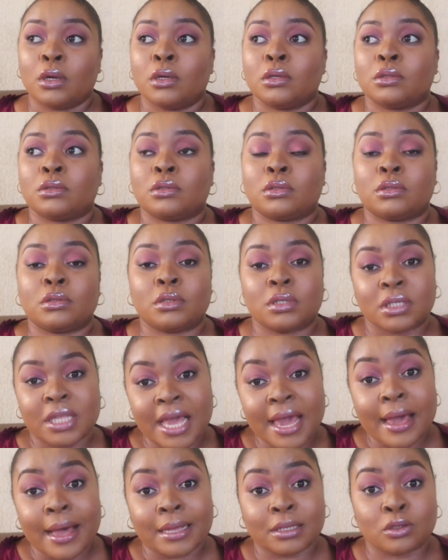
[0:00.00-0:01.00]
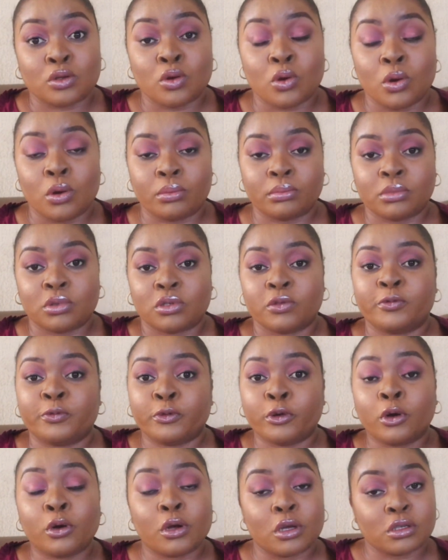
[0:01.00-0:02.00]
to stay at home, to
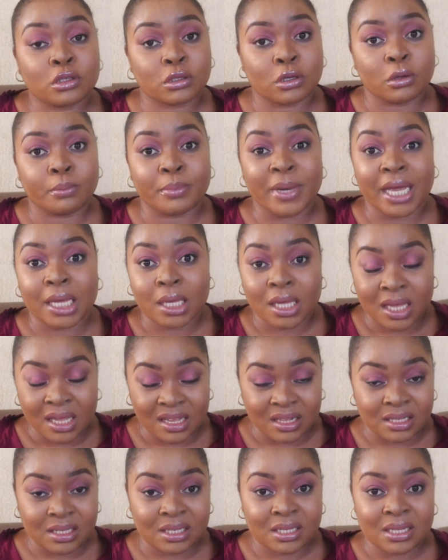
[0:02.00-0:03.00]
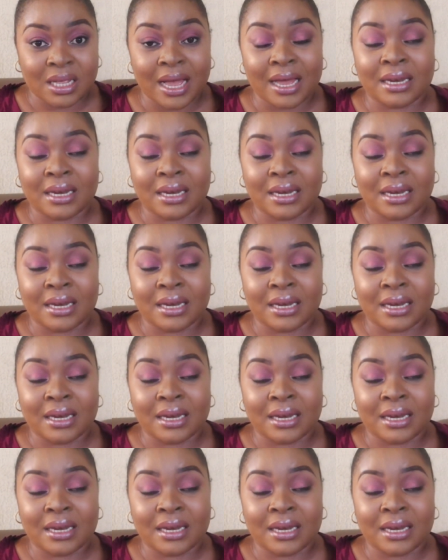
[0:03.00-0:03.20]
focus on my kids,